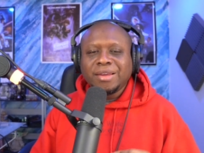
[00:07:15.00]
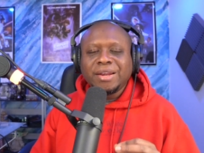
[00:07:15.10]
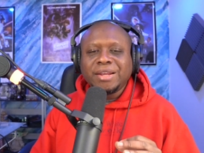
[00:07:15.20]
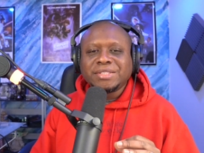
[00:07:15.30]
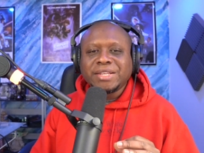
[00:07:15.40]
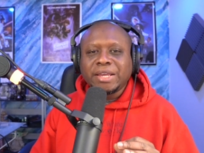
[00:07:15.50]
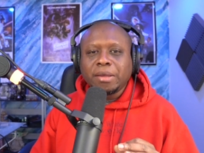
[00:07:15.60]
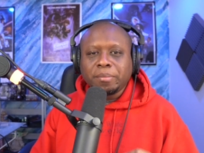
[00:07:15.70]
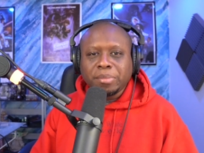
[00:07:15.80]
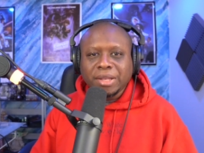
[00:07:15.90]
It is a
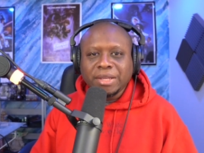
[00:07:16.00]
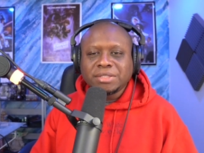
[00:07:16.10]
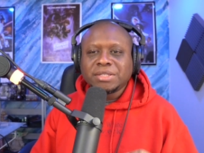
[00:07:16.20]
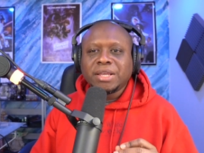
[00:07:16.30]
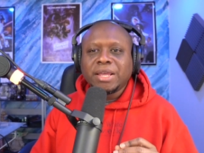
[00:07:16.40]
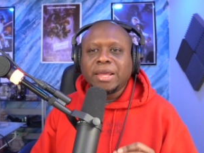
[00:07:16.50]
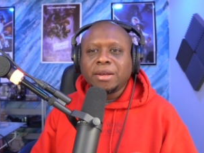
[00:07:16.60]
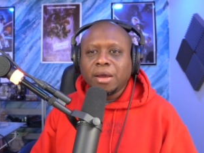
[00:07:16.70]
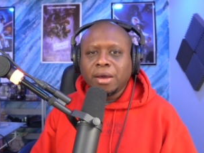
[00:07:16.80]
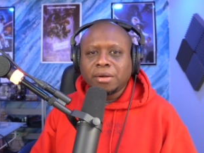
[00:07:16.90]
complete
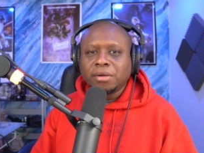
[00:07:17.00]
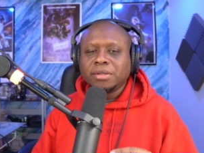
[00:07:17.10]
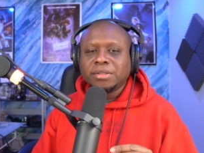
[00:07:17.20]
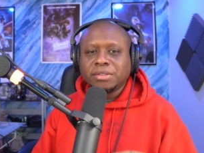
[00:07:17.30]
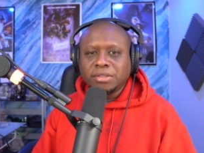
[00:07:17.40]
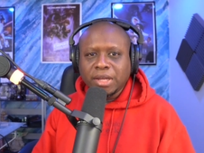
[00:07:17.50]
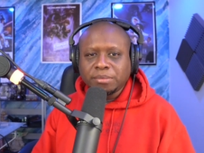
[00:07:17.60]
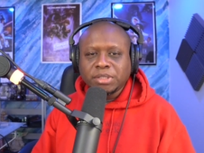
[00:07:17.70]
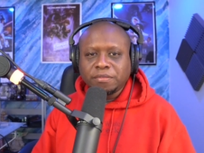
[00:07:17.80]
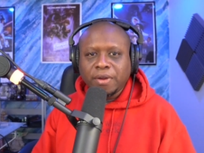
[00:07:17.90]
and utter
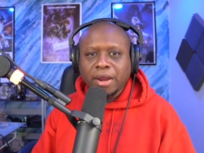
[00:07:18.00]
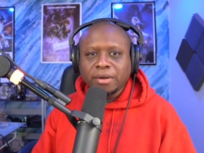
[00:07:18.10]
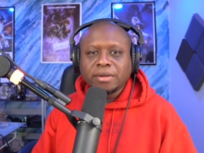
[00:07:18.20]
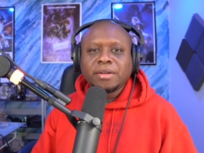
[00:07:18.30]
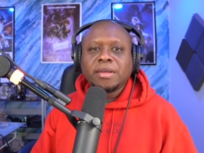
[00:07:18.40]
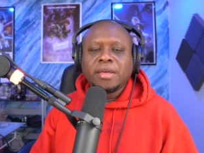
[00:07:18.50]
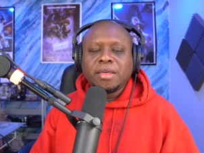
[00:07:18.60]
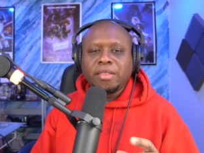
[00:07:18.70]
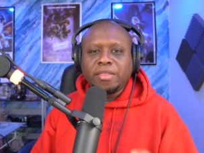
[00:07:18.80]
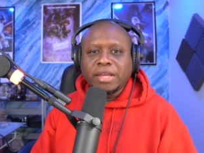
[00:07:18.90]
dumpster fire.
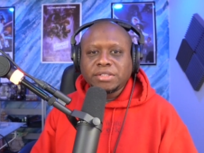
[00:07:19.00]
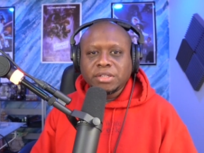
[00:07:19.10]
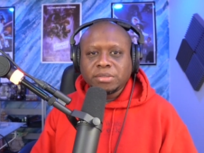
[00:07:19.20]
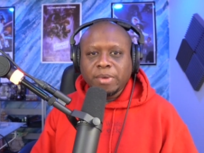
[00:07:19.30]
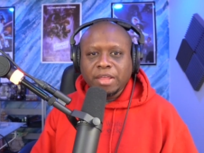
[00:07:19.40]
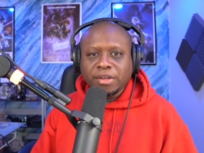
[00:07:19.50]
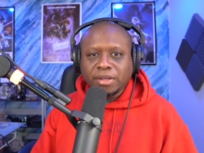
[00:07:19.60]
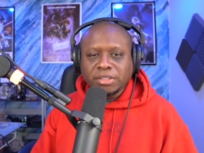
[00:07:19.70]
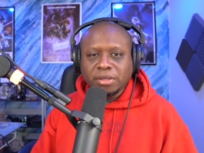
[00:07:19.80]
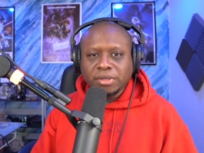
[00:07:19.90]
That's just my
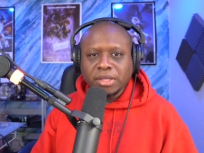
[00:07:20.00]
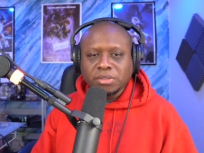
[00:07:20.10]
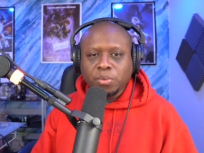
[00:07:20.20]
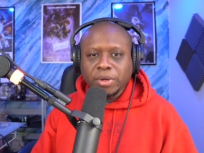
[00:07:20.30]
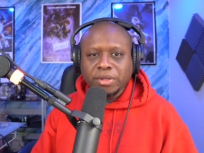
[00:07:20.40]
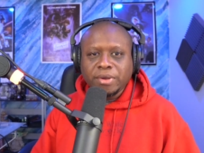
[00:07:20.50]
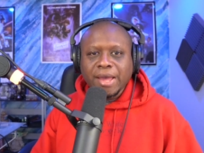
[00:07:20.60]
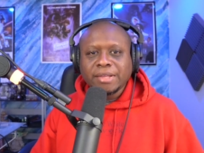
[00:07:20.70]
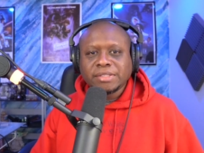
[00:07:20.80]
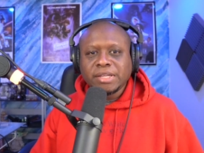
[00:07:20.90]
thoughts on this. What do you
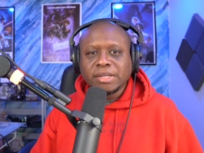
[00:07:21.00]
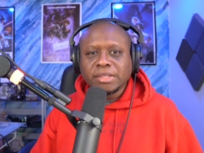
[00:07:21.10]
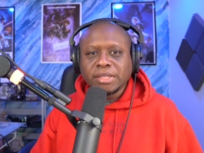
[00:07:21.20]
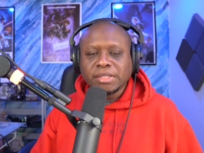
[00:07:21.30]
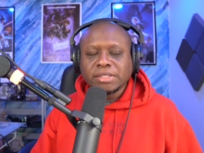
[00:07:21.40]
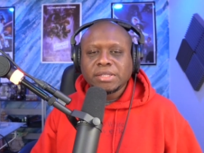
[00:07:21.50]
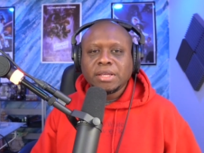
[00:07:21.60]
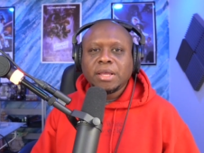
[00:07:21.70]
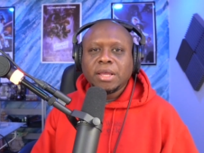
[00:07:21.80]
guys think of this?